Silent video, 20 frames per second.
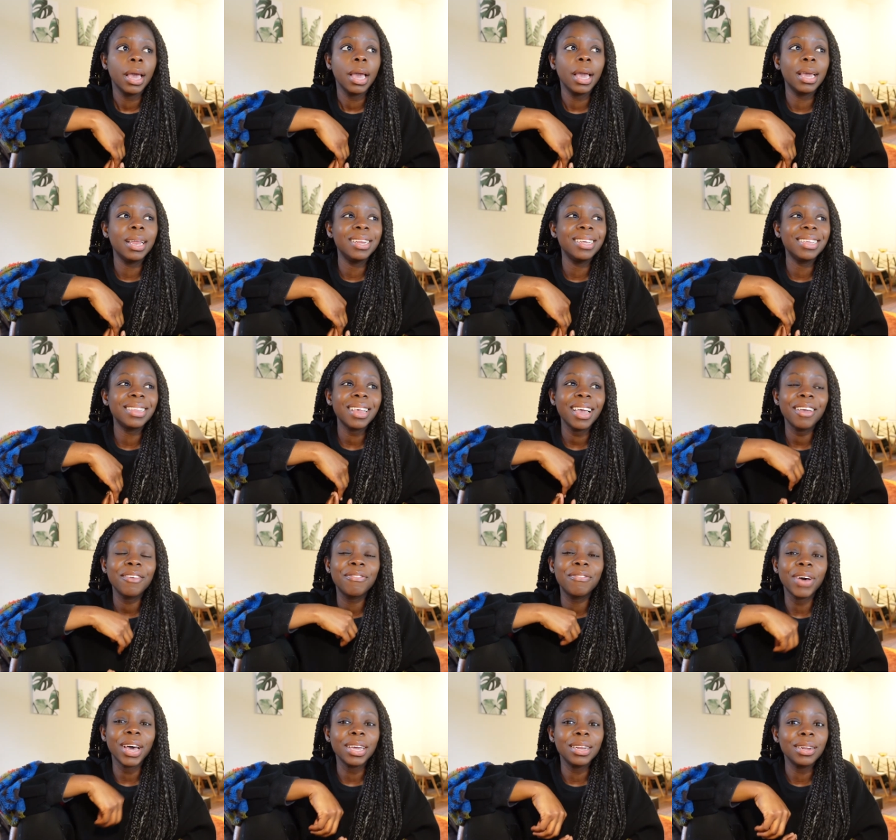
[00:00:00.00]
And it's
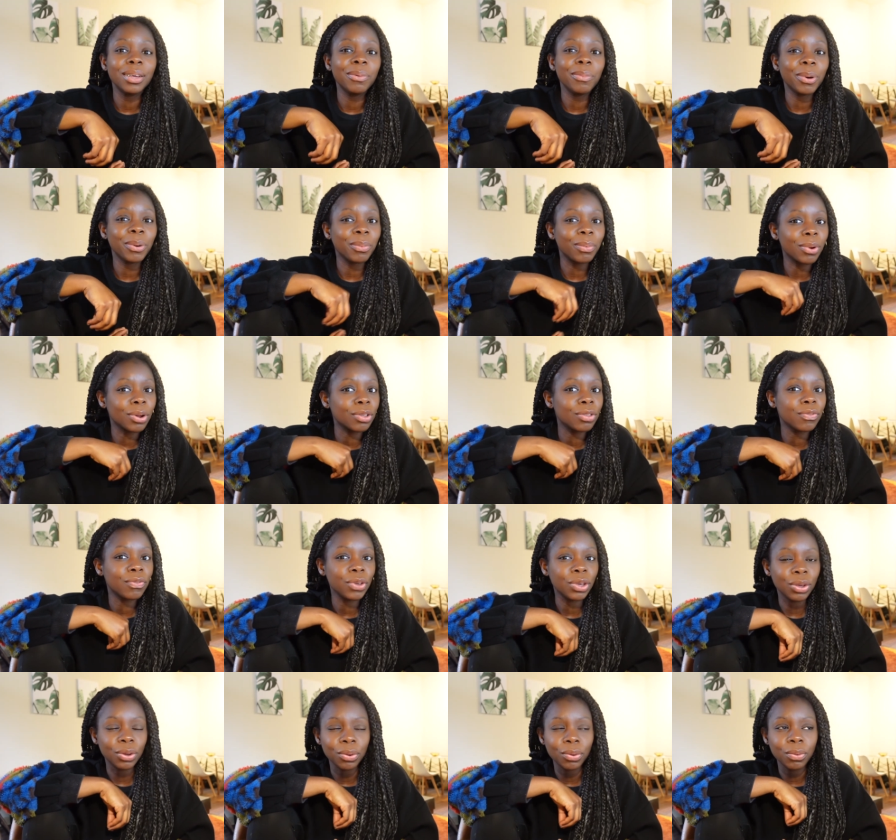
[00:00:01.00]
like finding what works for
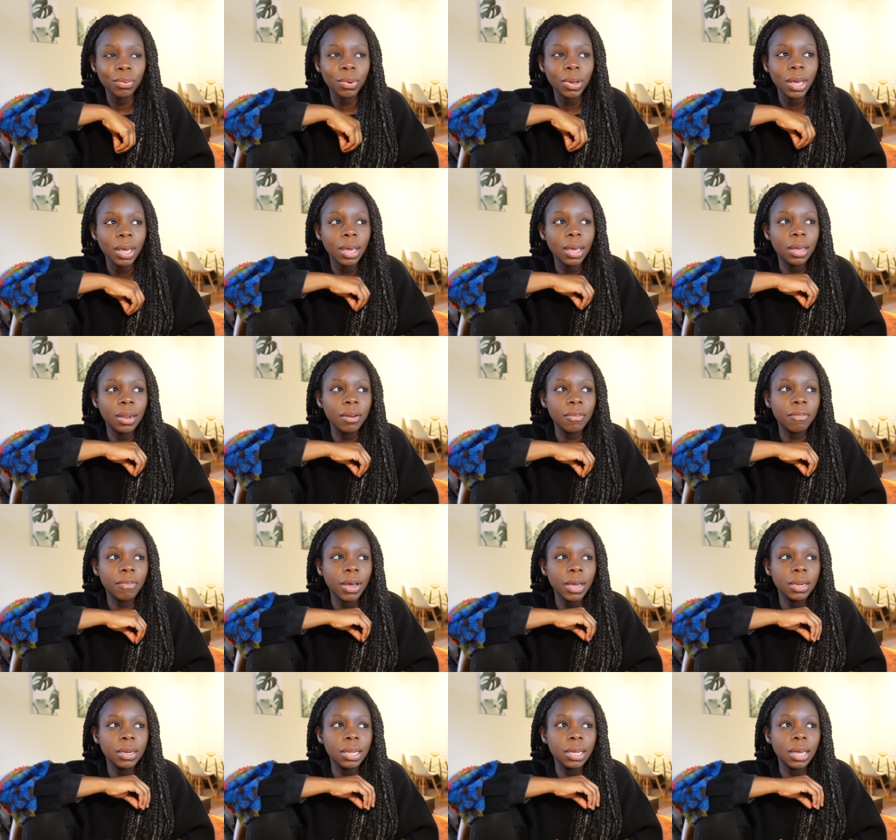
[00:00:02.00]
you and
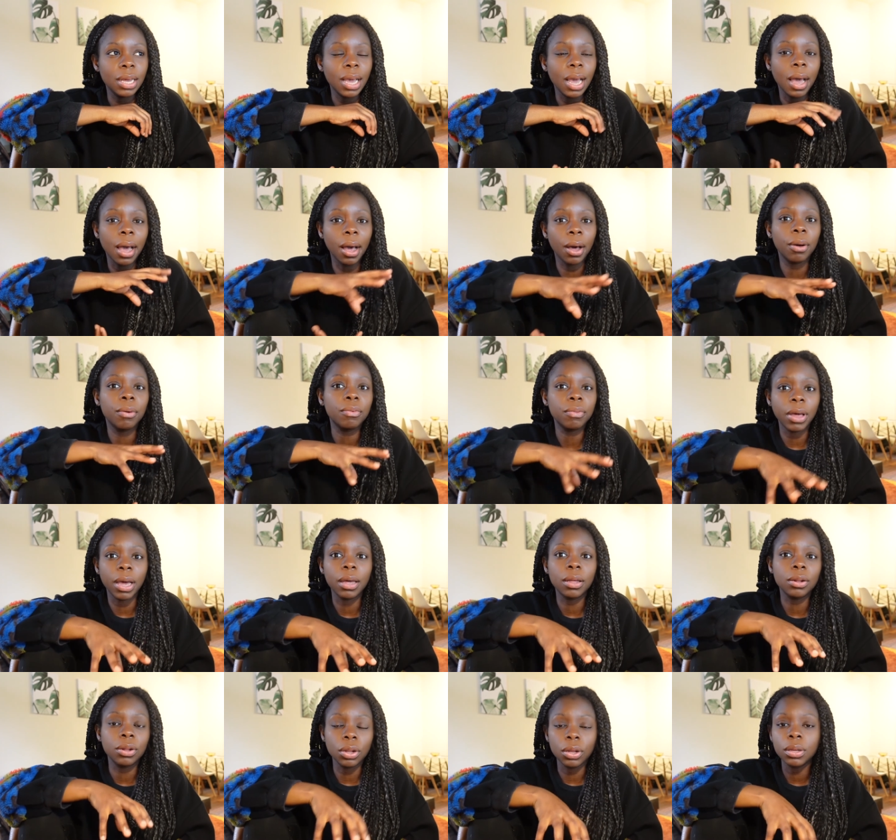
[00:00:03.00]
finding how
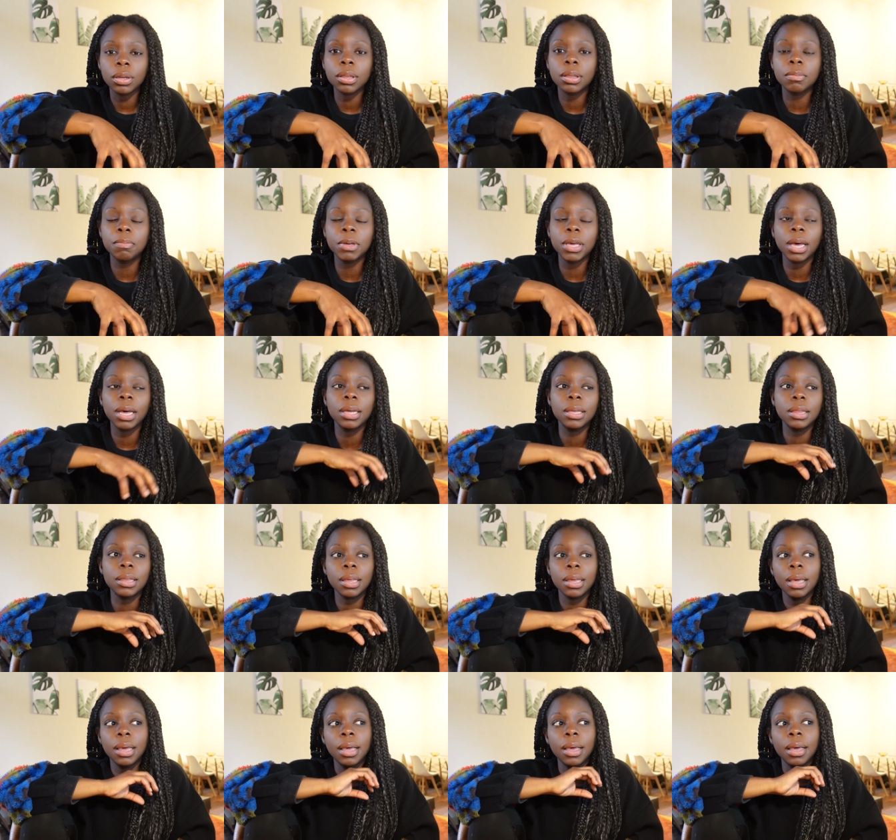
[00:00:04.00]
that looks because